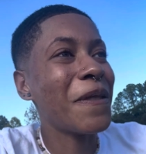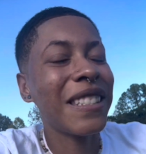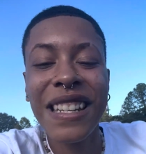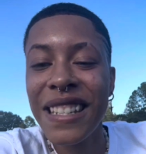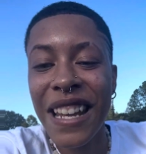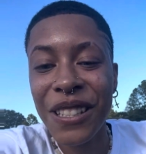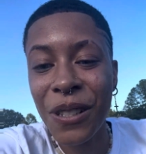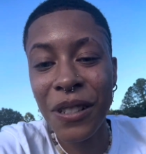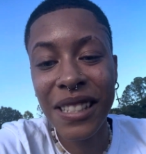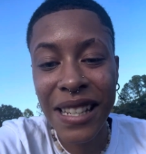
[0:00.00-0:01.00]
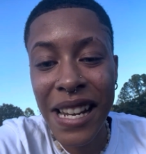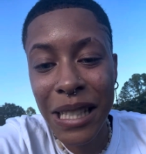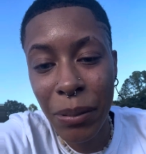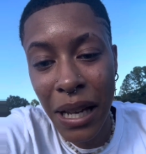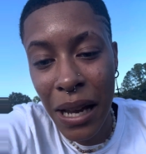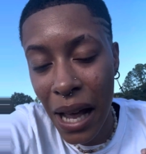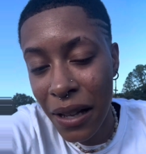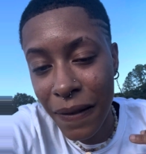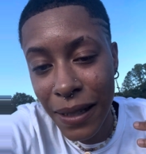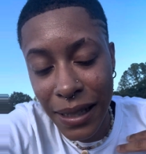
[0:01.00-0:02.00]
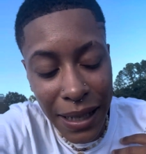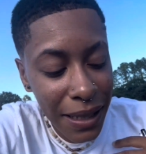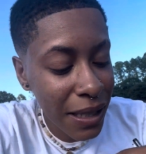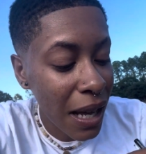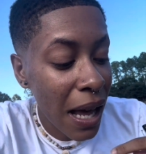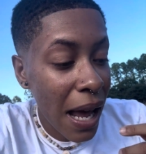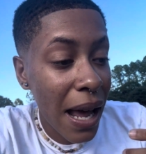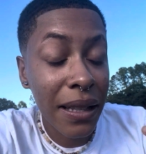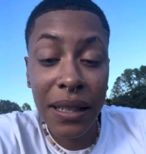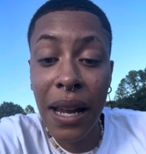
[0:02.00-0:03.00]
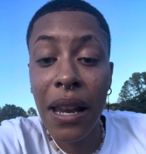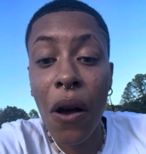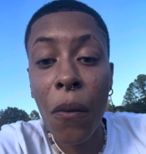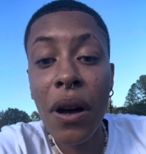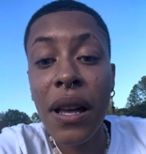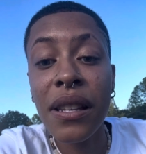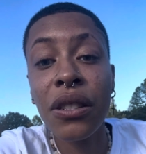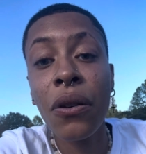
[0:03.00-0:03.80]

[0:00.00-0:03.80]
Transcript: Sunday, so the Saints played. I love the Saints, and today they won.